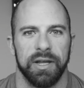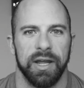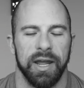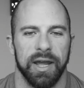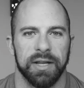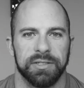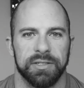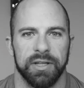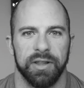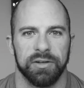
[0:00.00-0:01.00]
and
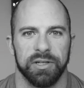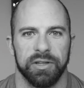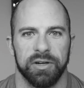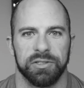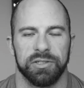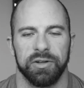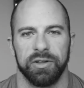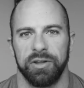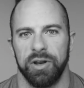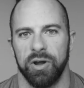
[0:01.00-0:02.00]
there's there's
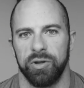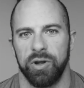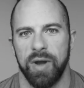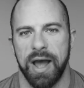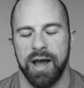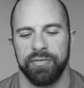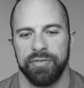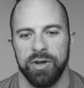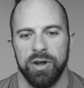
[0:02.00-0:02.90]
you know you have